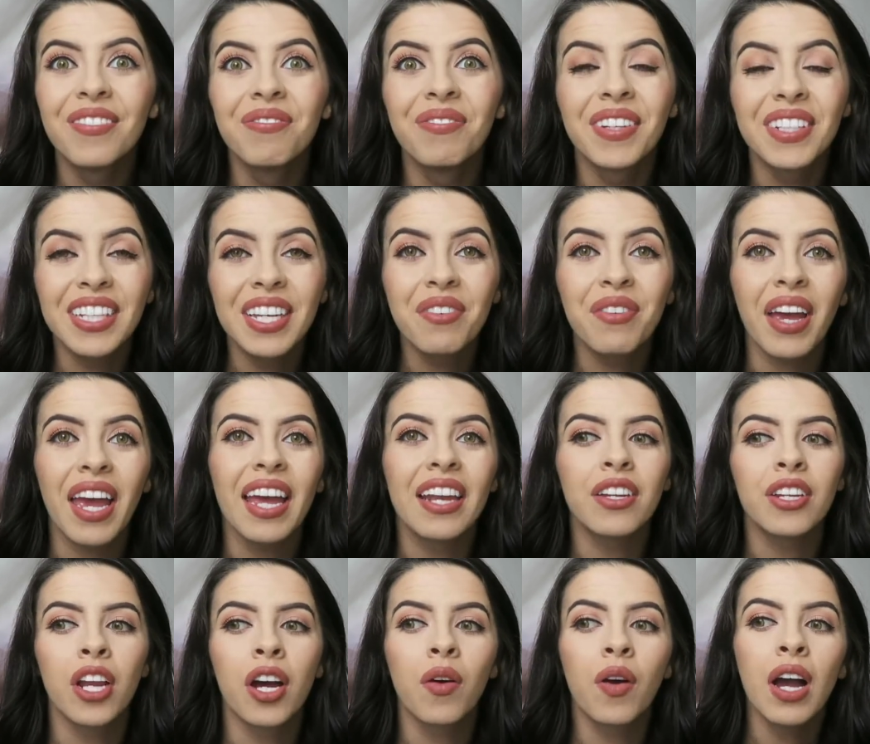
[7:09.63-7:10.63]
Believe it. And
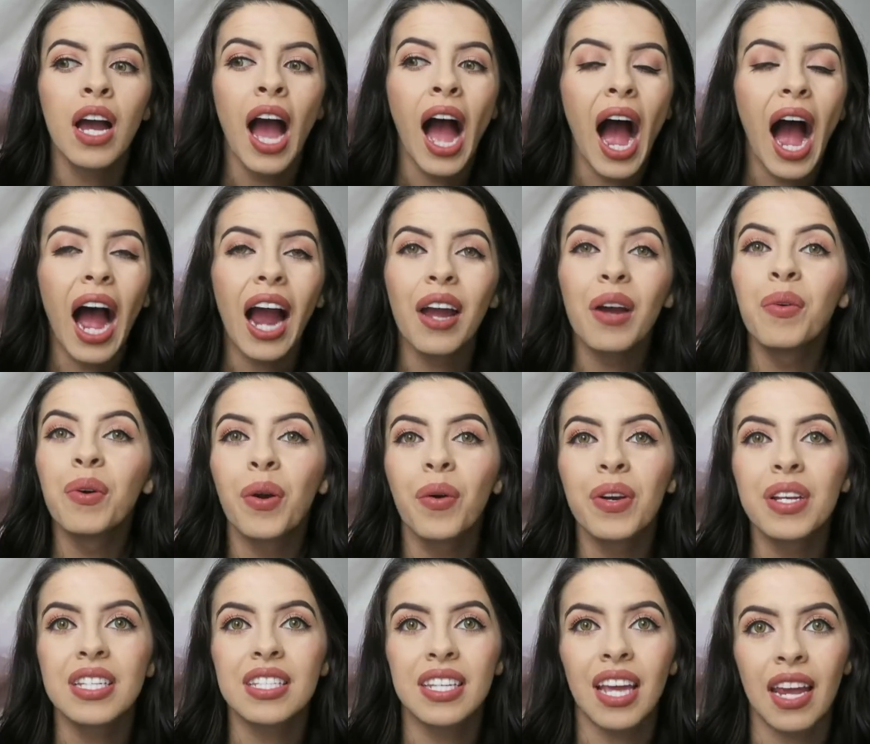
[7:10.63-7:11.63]
you know, I would
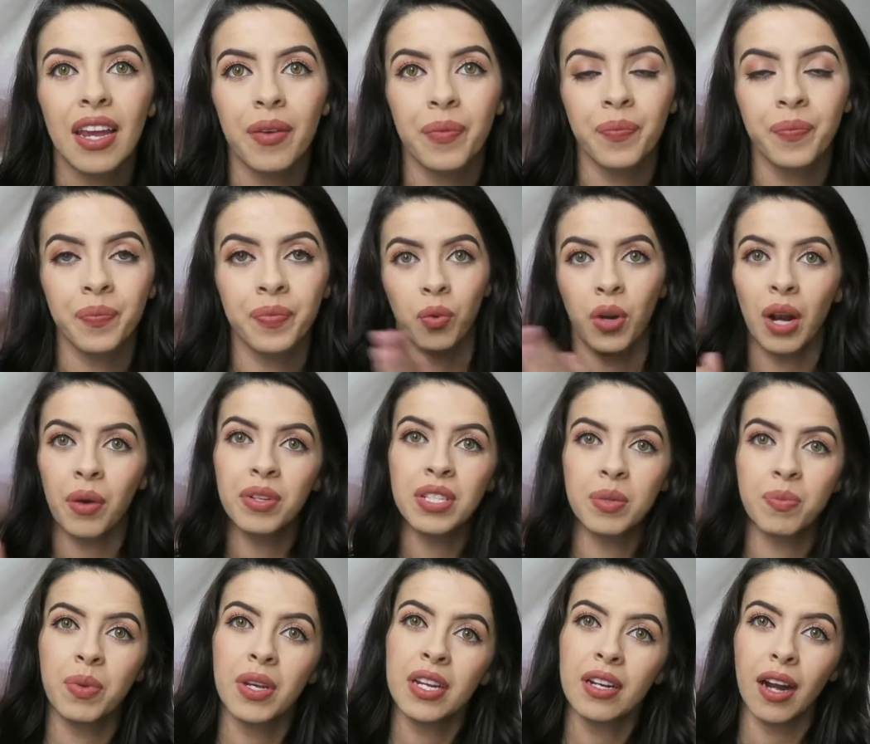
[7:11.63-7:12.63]
always say when I would
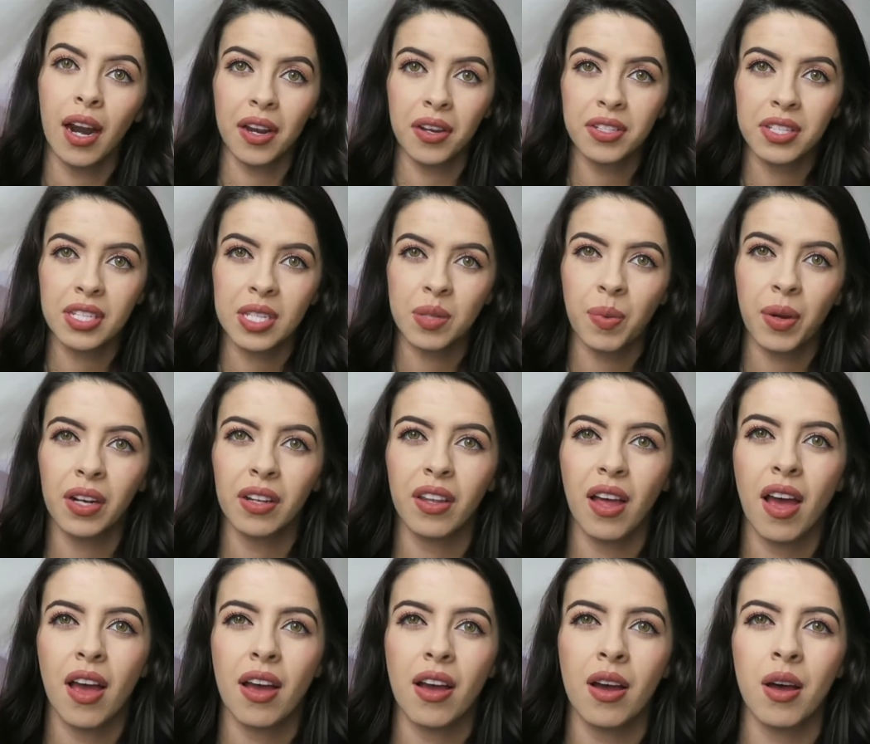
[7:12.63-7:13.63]
speak, I used to speak a
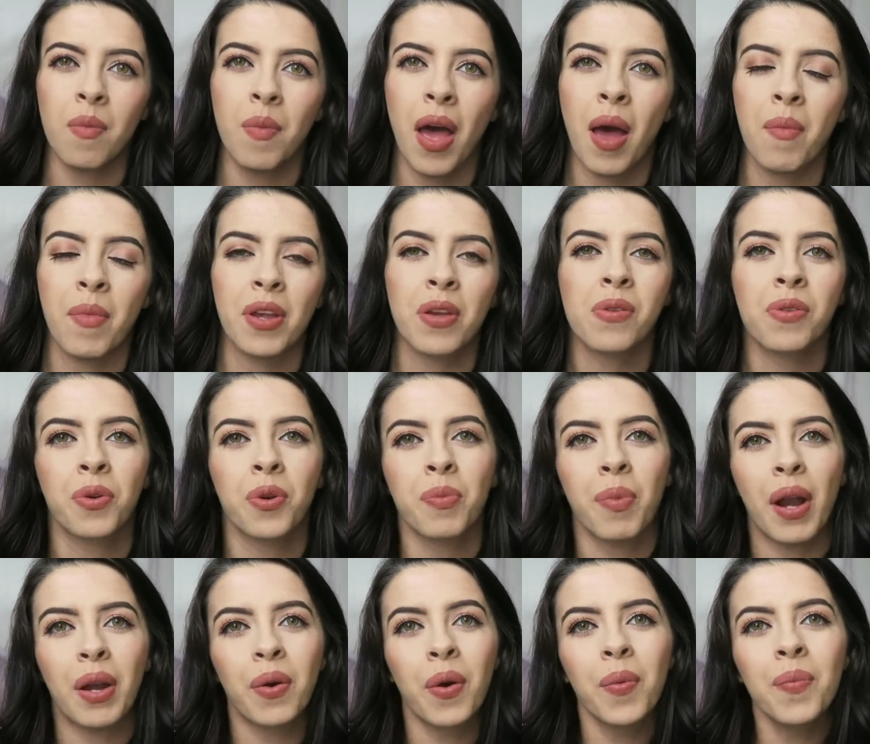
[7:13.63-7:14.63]
lot at my youth group
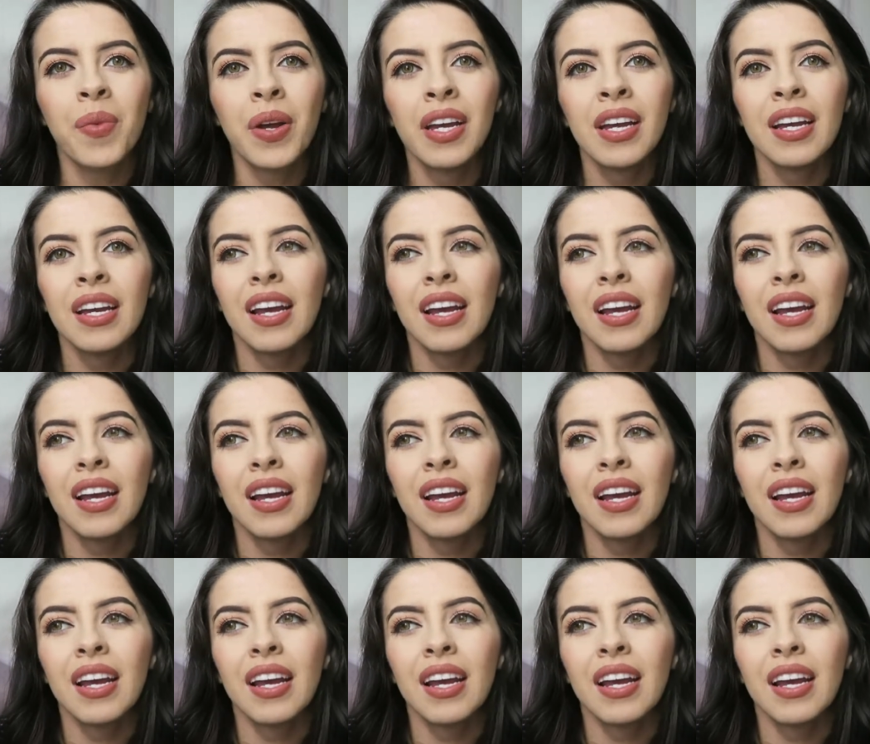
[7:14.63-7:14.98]
back home,